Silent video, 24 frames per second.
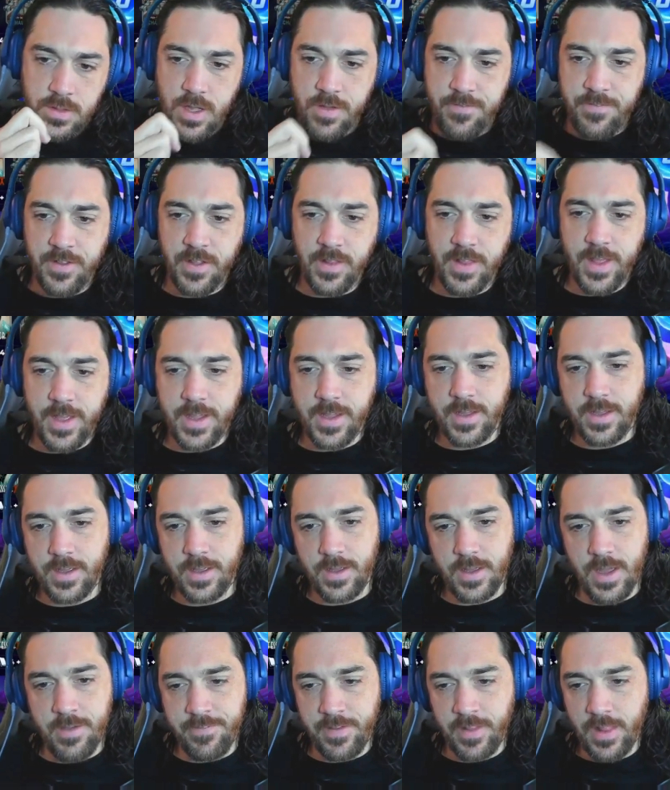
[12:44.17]
I feel like
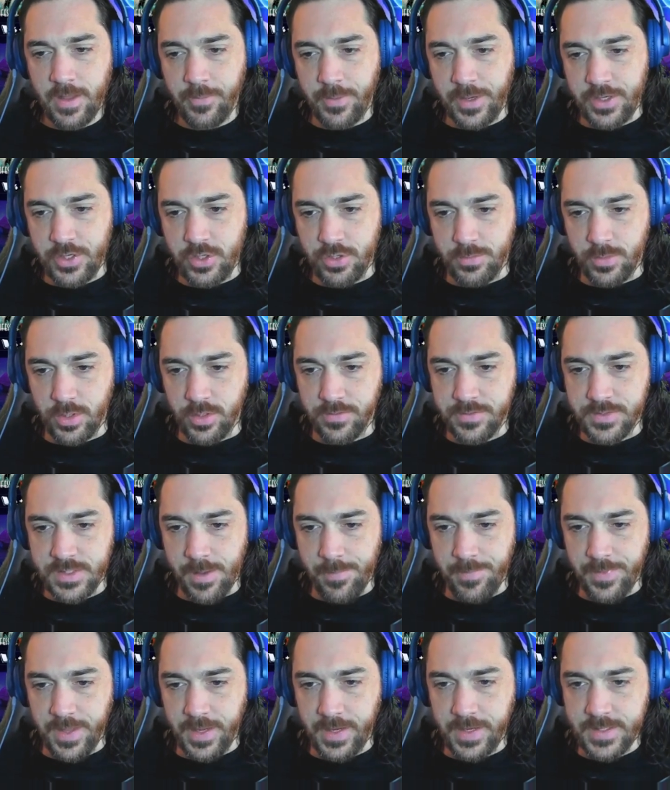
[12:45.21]
we do move
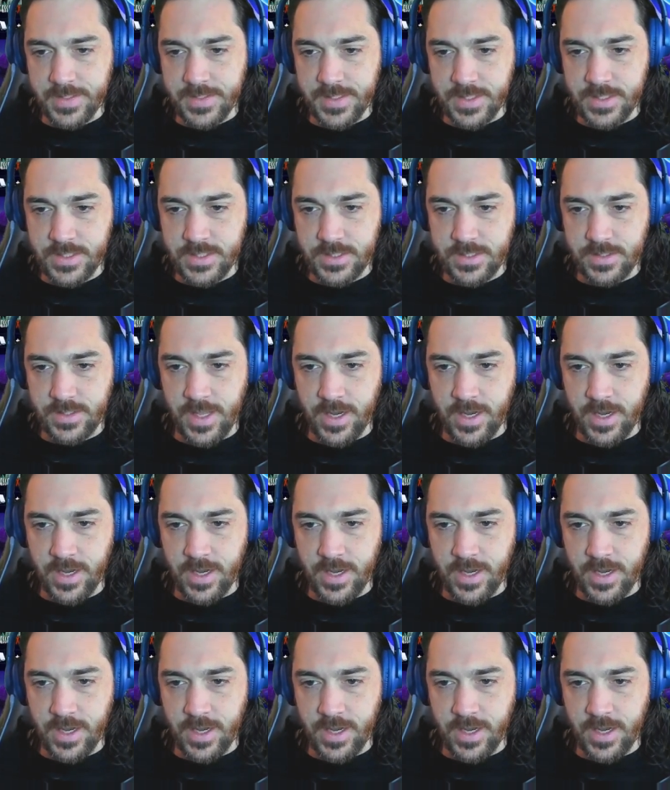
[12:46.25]
something because